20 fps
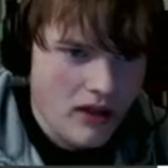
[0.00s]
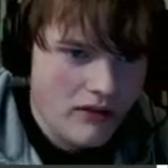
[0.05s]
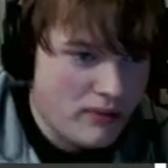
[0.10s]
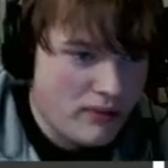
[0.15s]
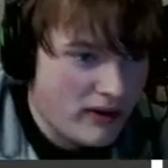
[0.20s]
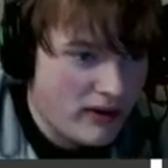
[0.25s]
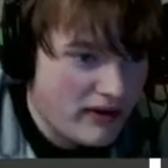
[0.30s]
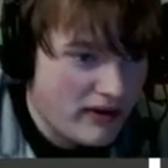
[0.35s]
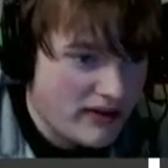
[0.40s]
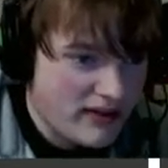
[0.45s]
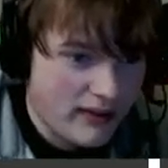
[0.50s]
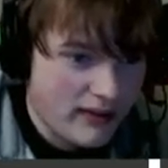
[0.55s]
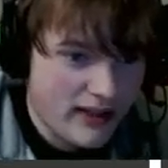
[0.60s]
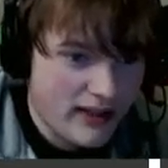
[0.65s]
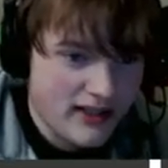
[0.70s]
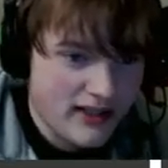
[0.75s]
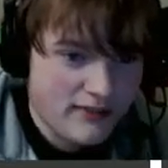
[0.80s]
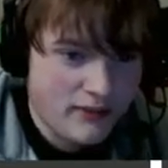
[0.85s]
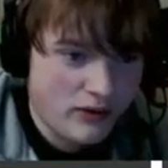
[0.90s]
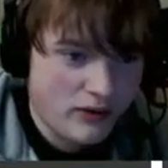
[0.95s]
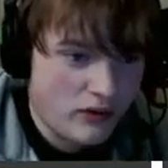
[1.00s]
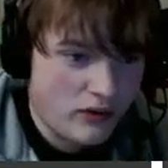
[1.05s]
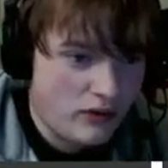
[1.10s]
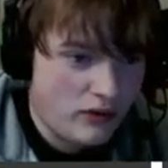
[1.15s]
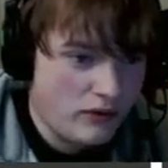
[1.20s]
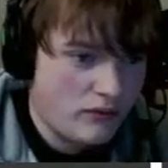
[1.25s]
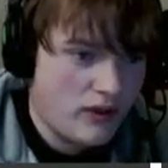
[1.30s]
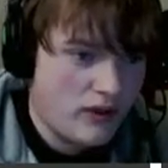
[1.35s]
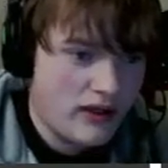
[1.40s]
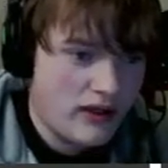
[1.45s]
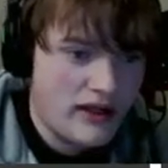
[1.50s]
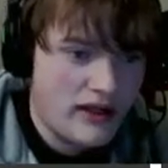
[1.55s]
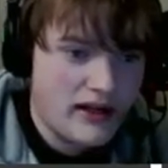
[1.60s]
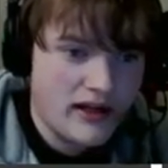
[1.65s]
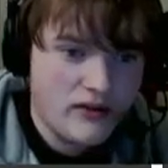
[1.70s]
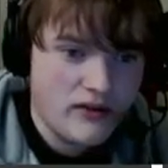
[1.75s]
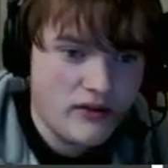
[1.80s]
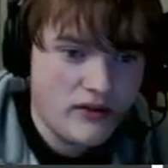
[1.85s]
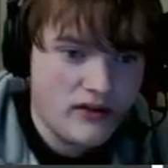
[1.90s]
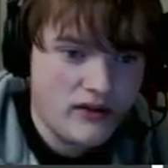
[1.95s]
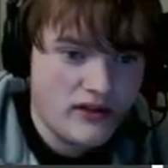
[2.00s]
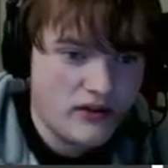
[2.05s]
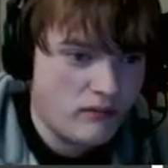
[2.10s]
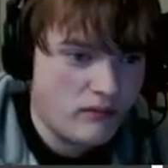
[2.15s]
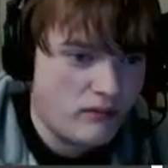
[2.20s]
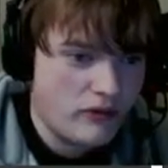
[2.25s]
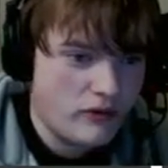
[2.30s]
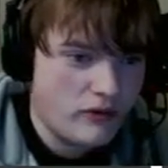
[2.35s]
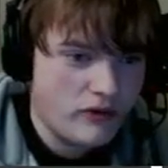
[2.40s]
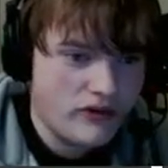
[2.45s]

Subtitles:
Every part of this plant smelled old and rotted. I noticed the old